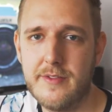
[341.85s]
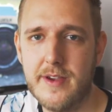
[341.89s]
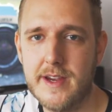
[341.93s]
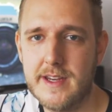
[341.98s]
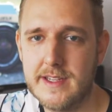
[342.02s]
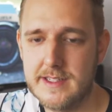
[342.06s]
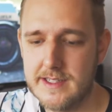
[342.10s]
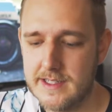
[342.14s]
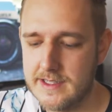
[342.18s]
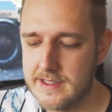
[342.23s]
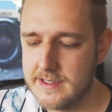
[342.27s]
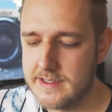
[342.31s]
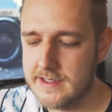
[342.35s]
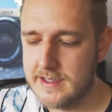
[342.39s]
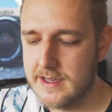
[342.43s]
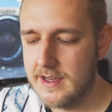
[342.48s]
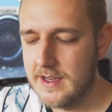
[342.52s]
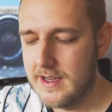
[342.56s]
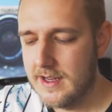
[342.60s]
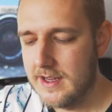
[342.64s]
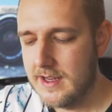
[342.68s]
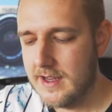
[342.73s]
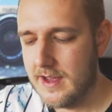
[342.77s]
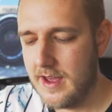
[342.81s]
faces,
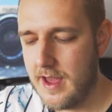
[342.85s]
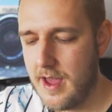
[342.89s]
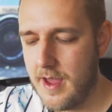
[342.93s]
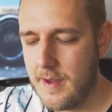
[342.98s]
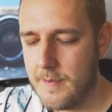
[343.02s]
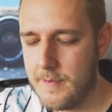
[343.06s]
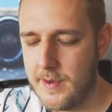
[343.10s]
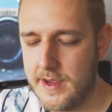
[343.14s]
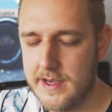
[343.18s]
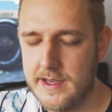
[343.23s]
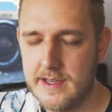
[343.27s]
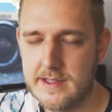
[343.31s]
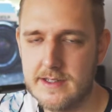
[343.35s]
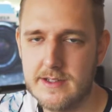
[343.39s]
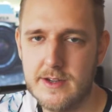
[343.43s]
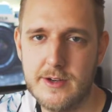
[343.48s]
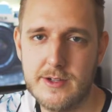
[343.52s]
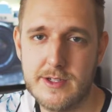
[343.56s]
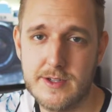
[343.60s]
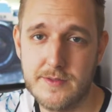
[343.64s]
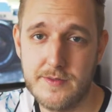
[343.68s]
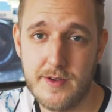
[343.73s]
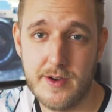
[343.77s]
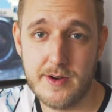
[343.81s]
it doesn't know
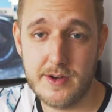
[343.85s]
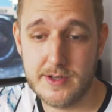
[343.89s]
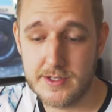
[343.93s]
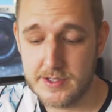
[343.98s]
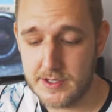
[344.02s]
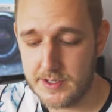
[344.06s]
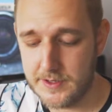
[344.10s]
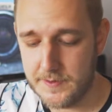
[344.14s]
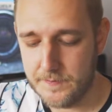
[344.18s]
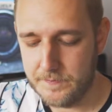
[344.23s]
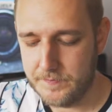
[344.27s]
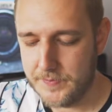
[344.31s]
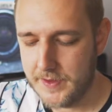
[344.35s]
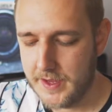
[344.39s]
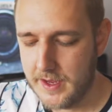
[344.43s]
who to focus on.